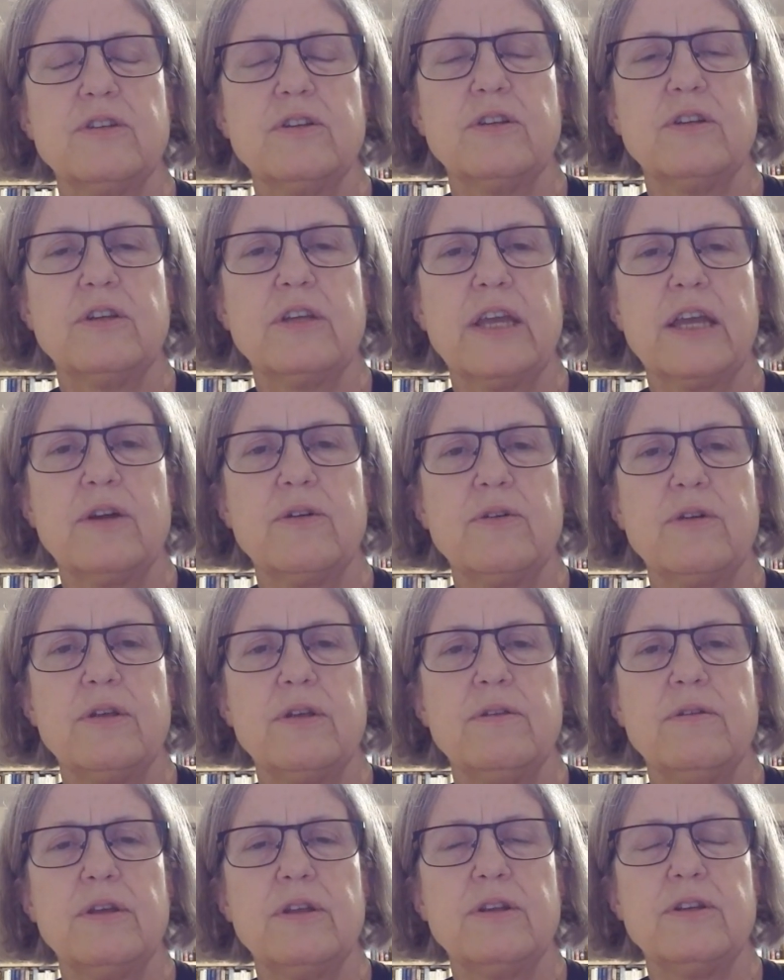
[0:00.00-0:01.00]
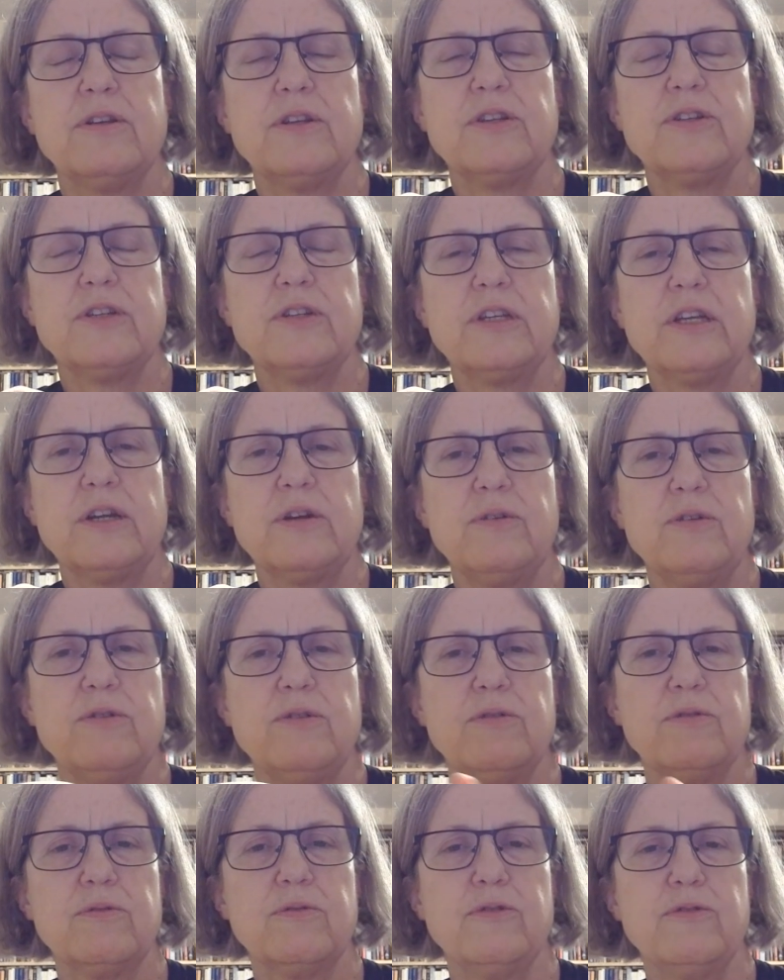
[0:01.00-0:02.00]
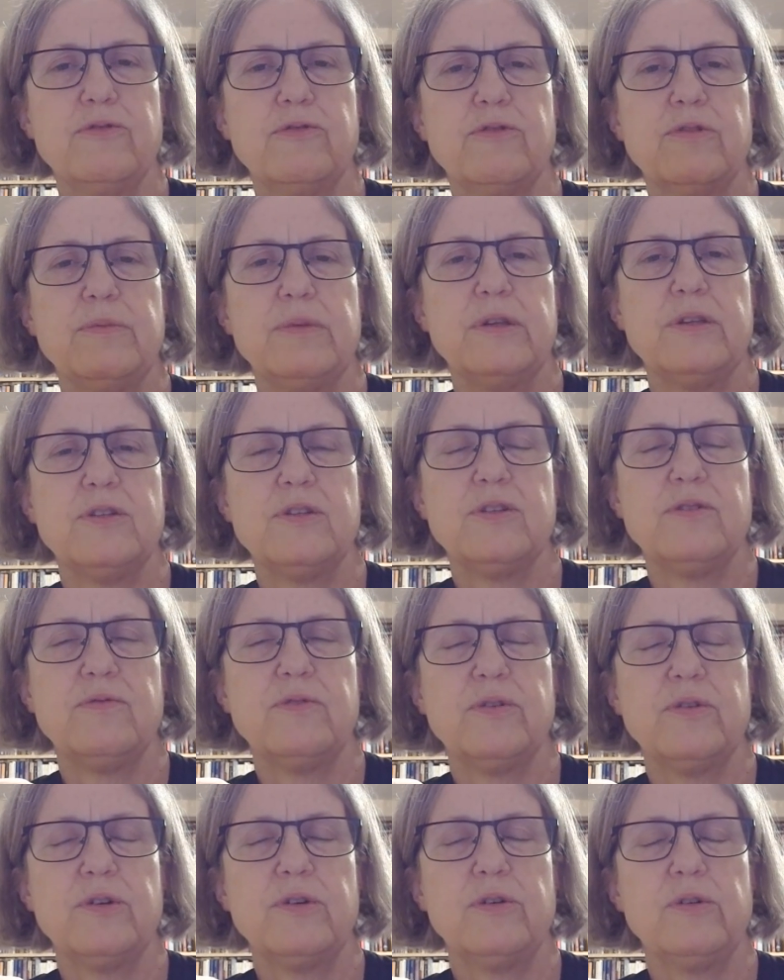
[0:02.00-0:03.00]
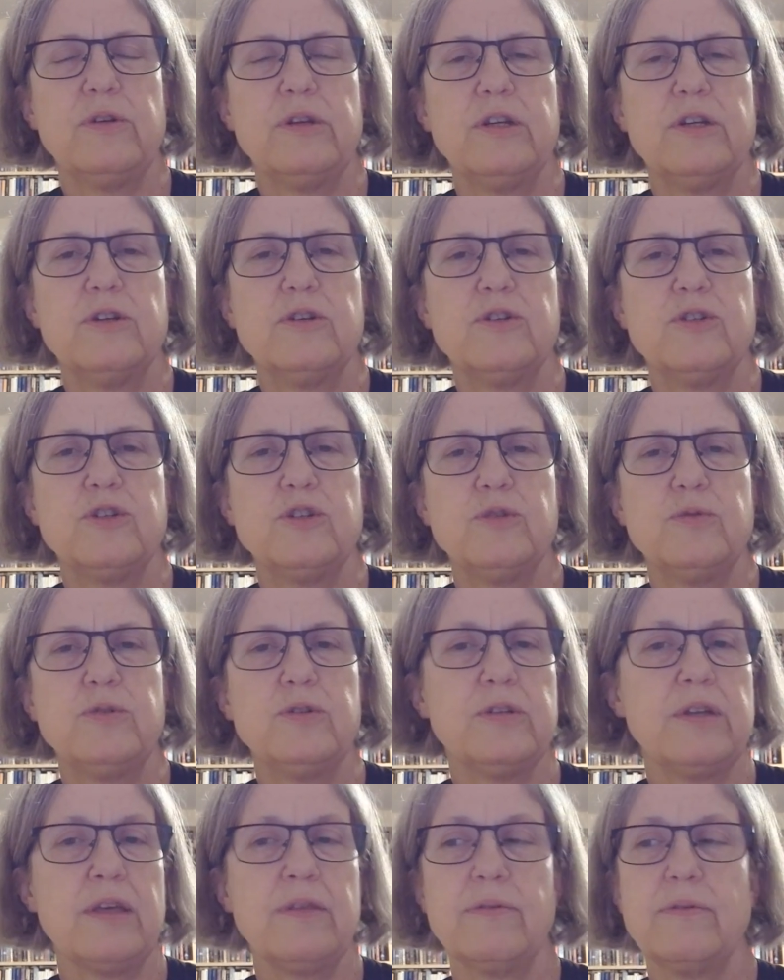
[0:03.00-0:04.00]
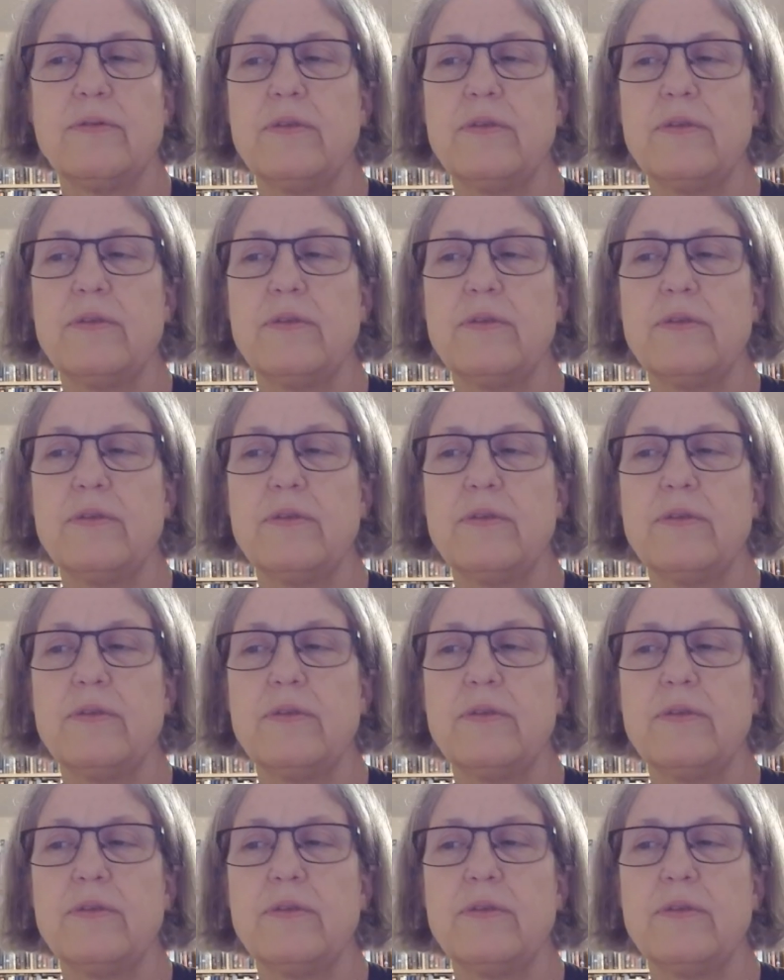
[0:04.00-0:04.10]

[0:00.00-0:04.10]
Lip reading: carry you through from his very early years to his death.